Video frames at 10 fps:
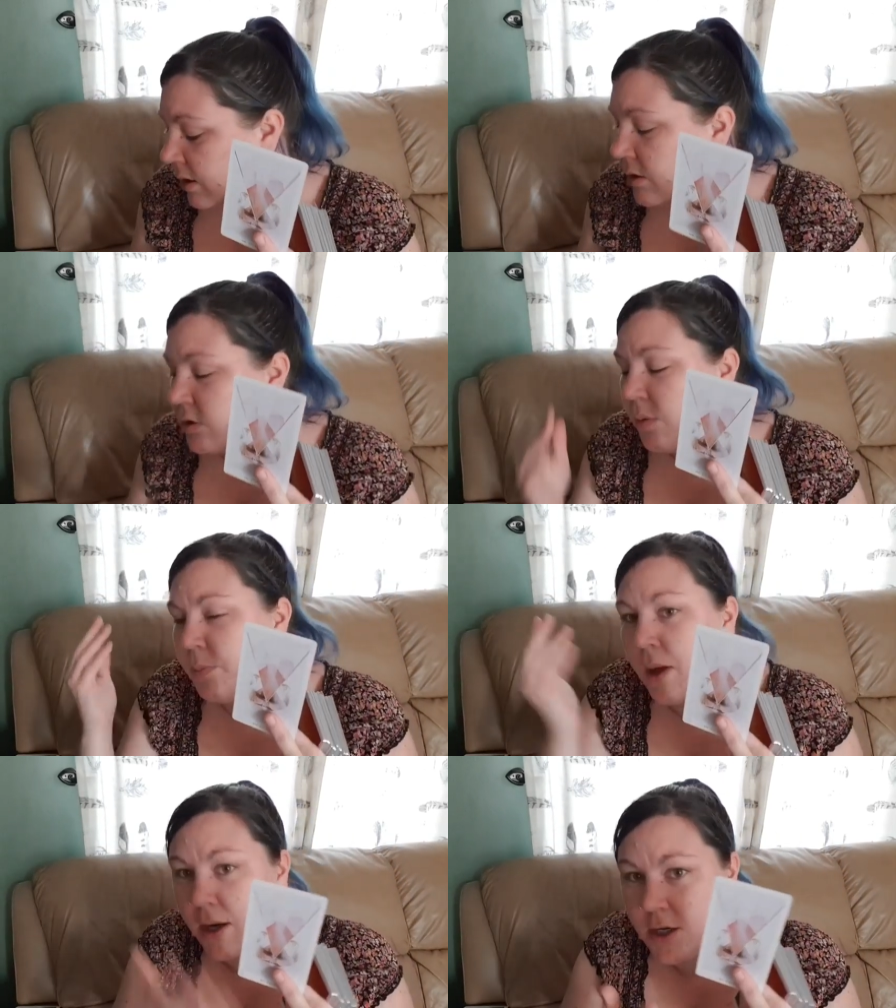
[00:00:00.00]
Stop
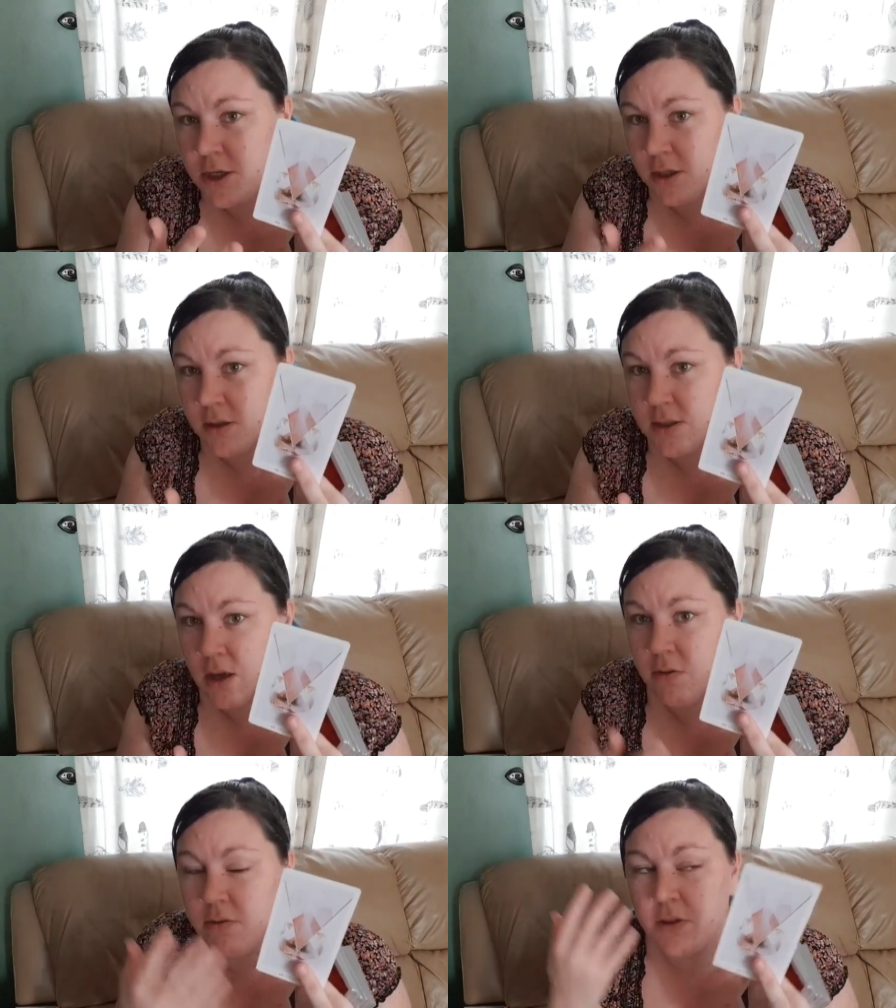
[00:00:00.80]
punishing
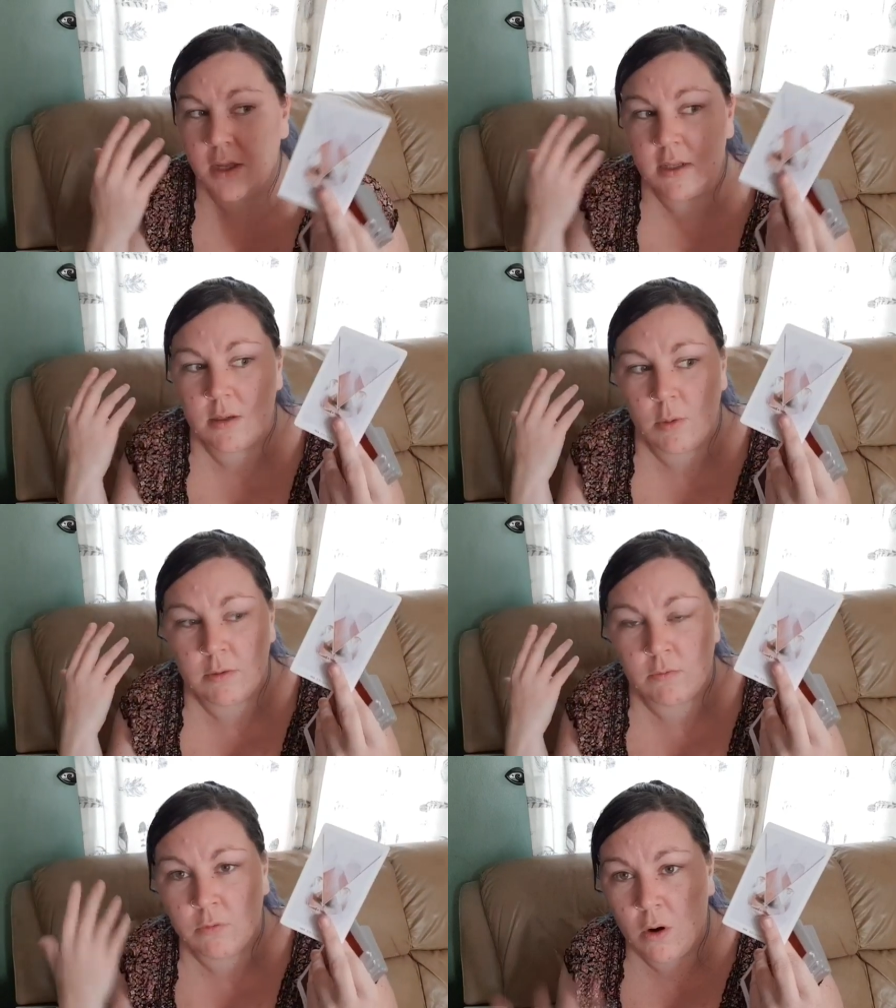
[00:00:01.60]
yourself for things that
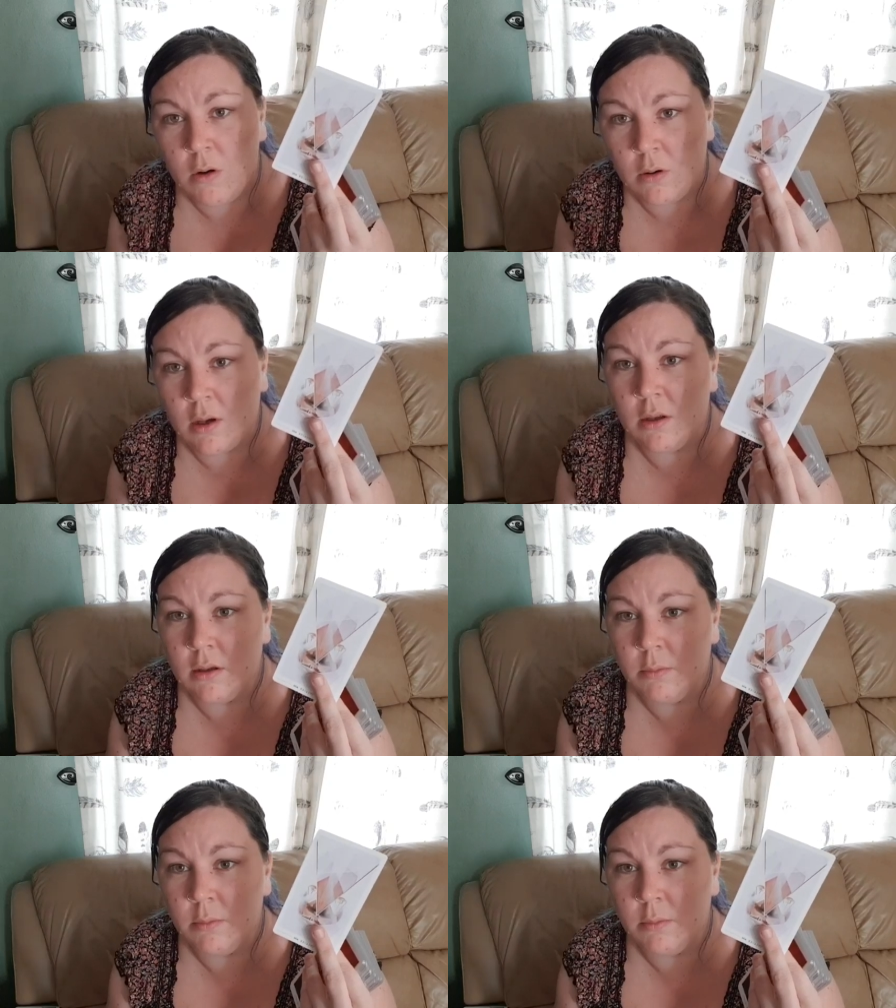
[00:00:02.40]
went wrong